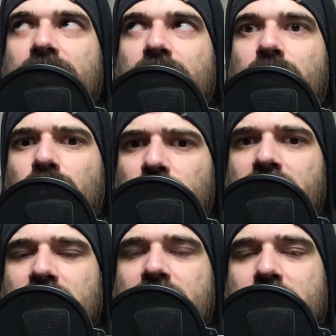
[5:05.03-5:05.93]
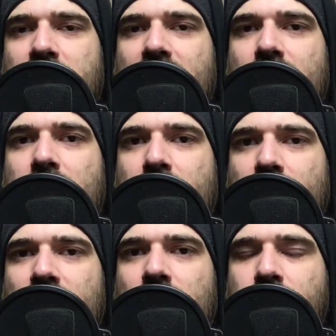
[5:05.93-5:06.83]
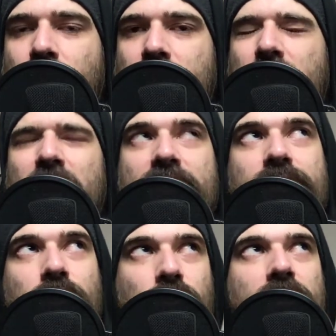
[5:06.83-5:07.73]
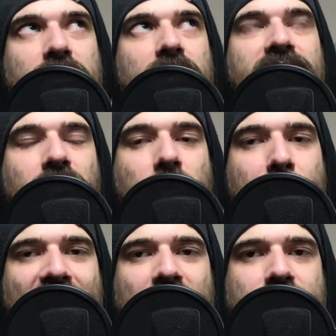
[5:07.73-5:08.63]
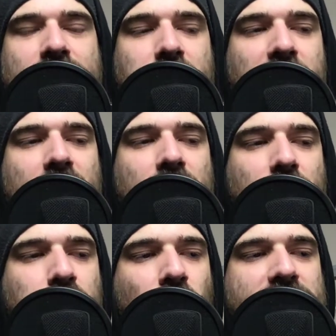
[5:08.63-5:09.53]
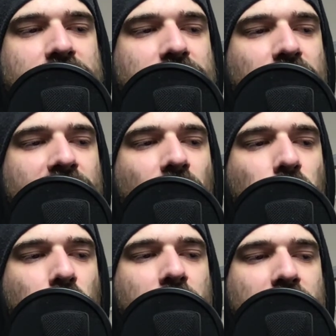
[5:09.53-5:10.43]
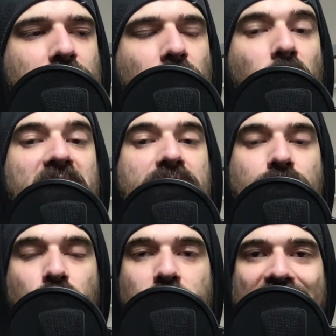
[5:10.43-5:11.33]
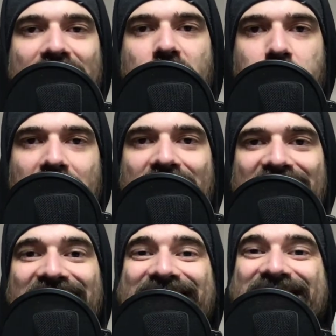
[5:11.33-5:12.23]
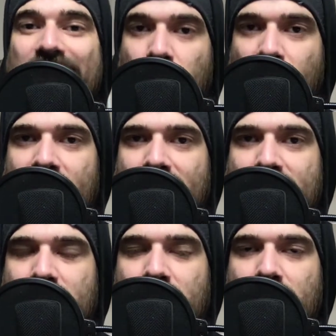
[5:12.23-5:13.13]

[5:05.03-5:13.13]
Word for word: is a good thing to be in the in the it is a good thing for a man to be in the presence of a woman with whom he can be exhilarated